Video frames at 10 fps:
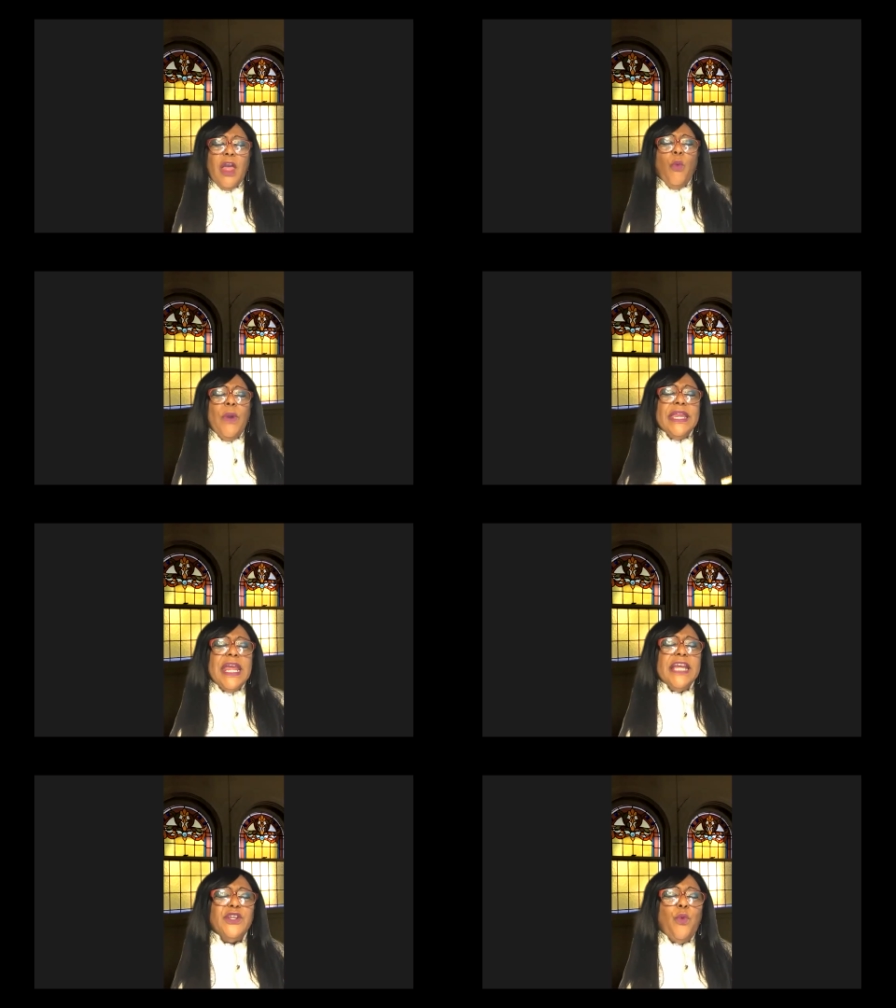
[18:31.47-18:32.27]
We
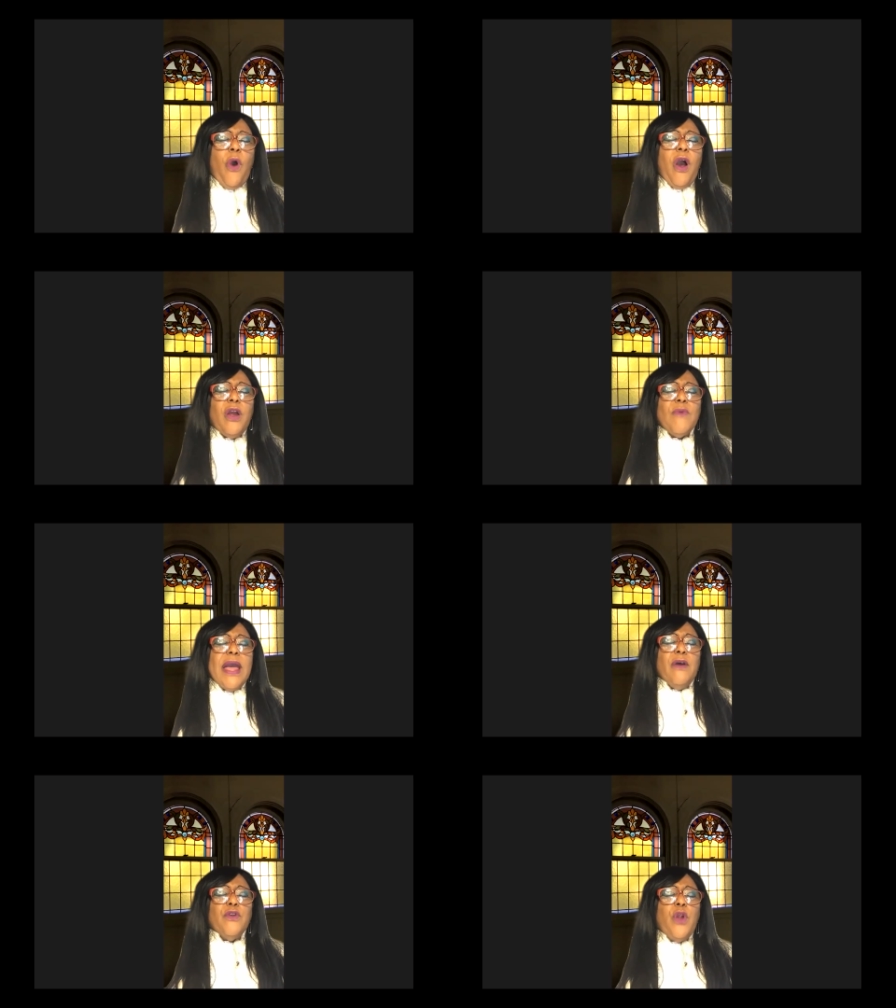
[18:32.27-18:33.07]
need to walk
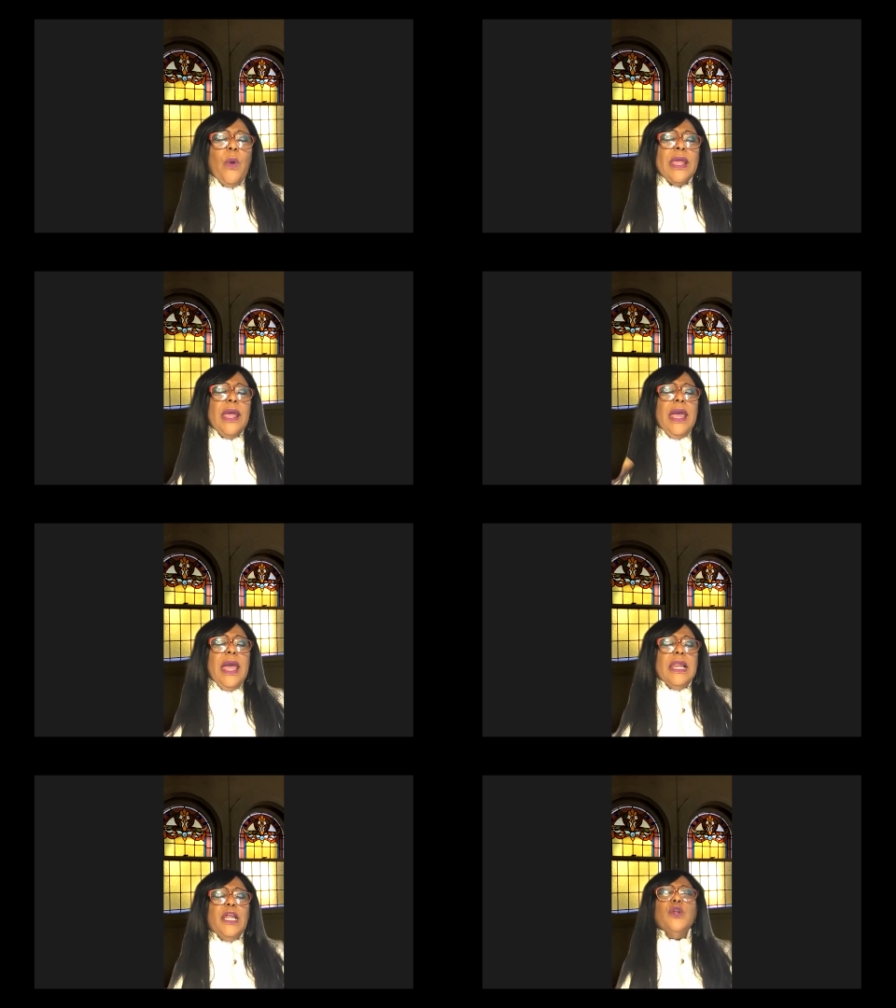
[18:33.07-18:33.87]
around knowing,
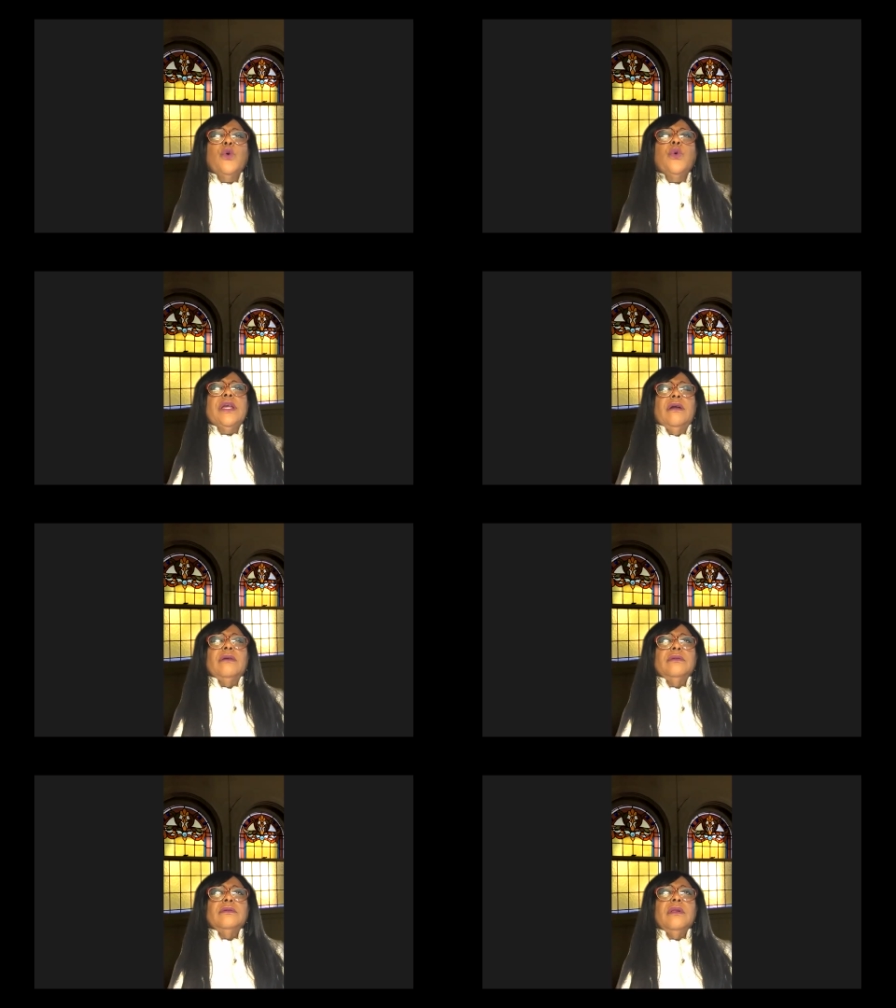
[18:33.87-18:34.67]
hallelujah,
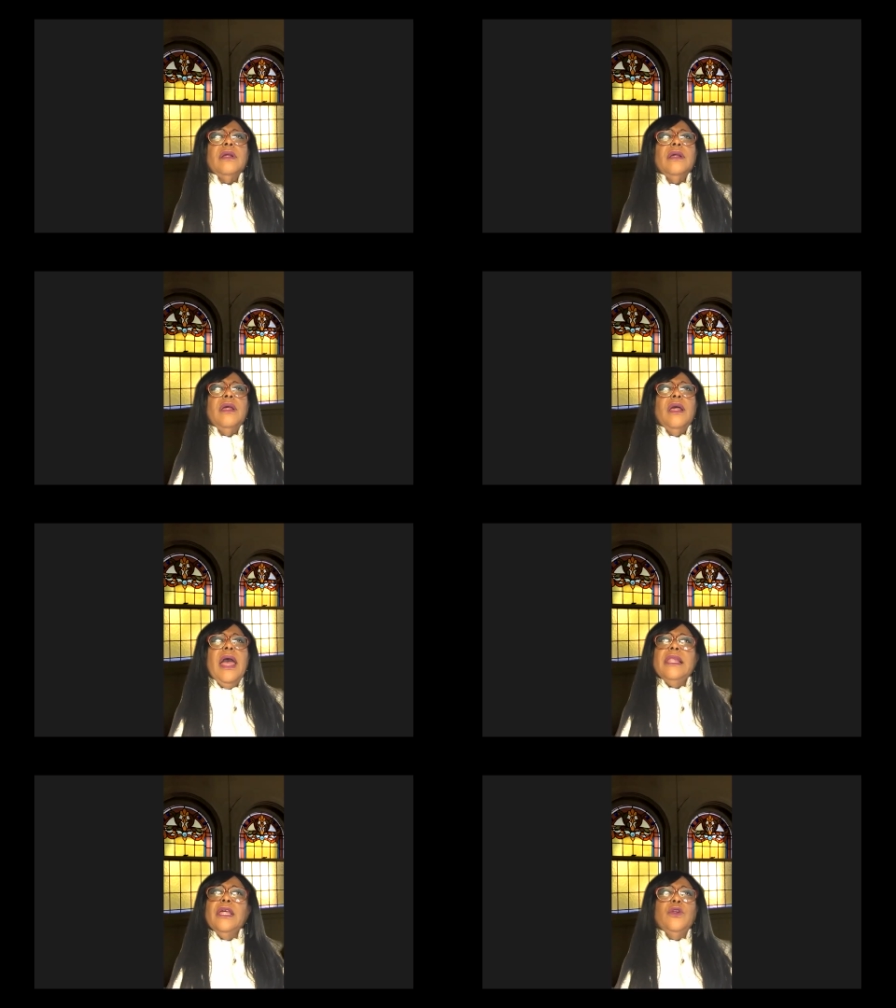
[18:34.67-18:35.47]

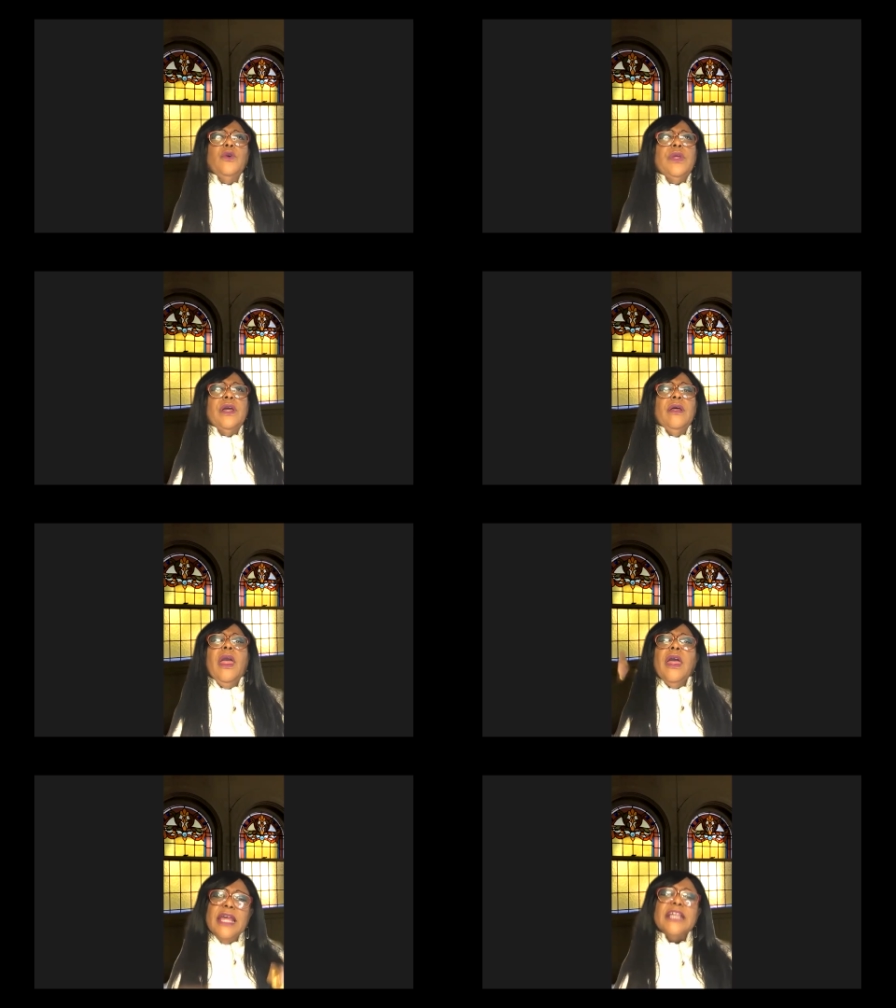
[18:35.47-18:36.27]
hallelujah,
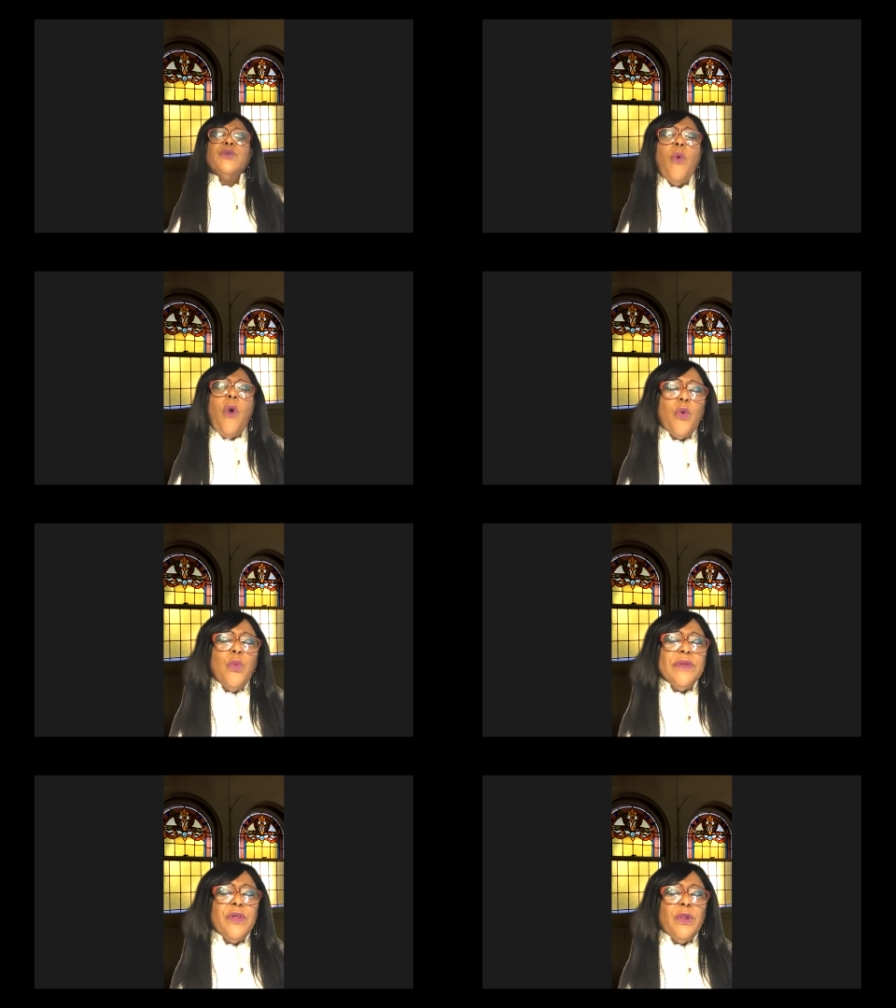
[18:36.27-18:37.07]
let's walk
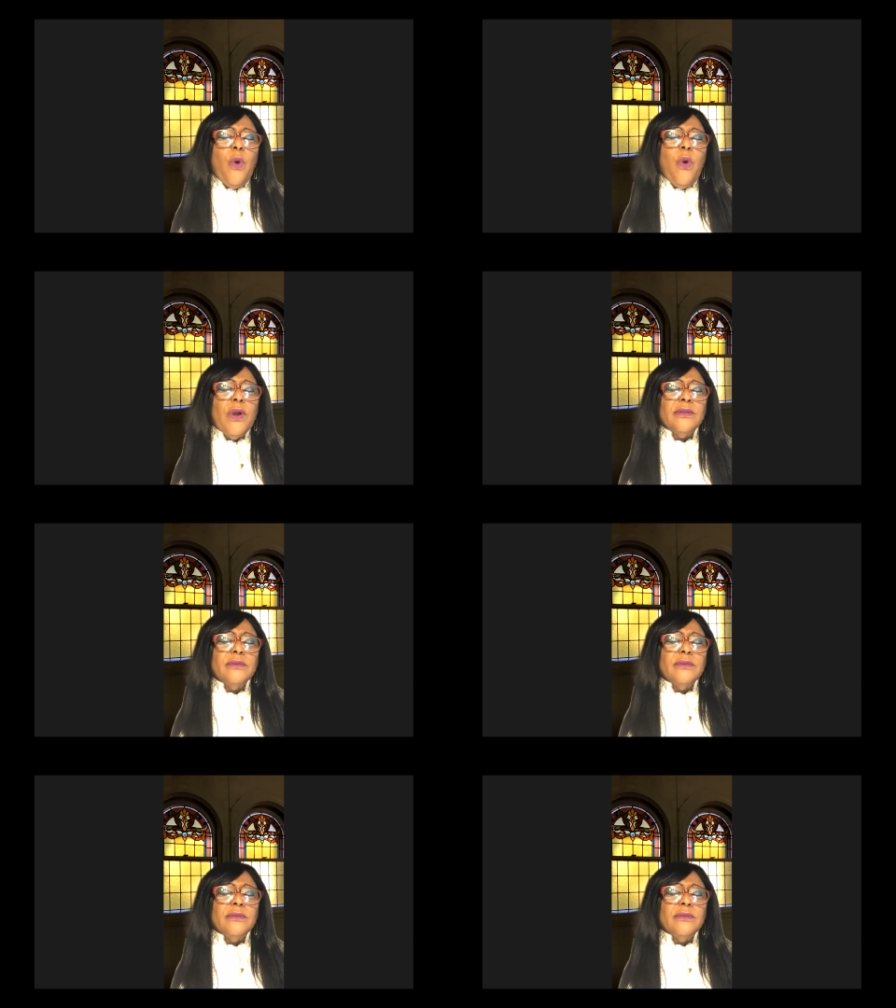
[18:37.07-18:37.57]
with the Lord.